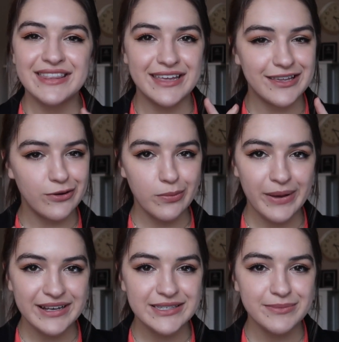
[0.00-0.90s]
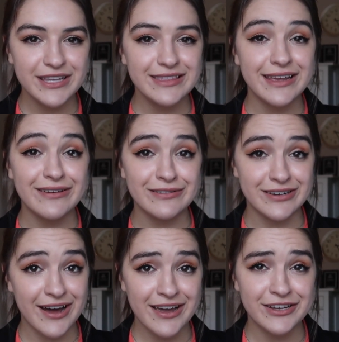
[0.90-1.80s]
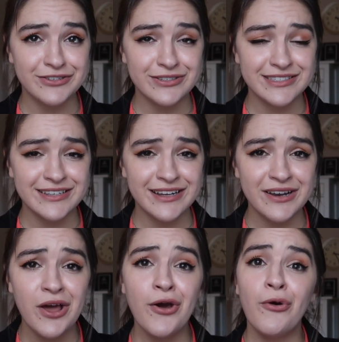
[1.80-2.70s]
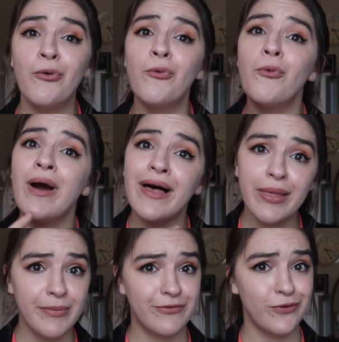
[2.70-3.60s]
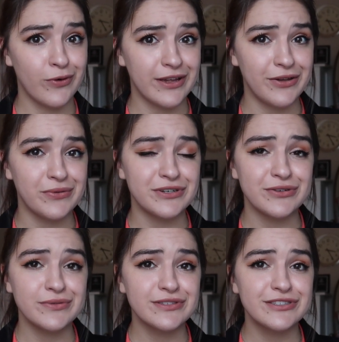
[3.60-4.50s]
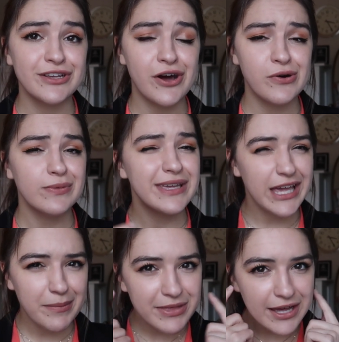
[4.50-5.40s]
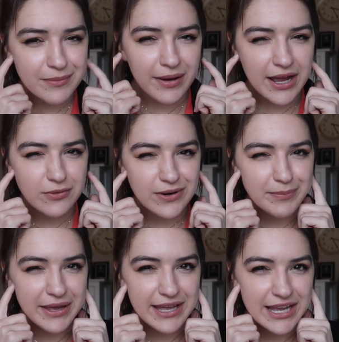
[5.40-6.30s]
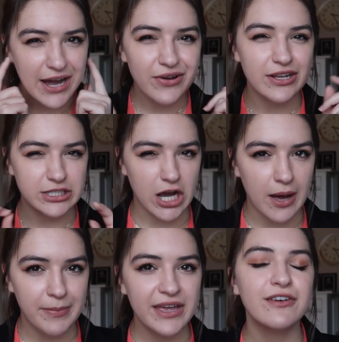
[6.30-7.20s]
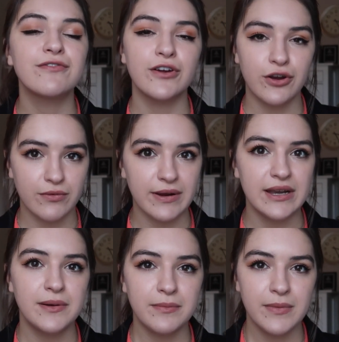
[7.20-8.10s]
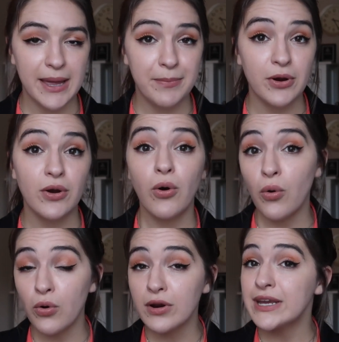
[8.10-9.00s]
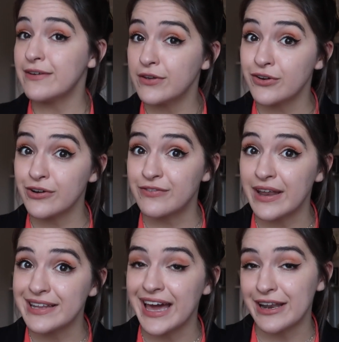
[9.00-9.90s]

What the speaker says: that you pick something that you're not interested in well before you do. So keep that in mind when picking out a topic for your written paper or even your event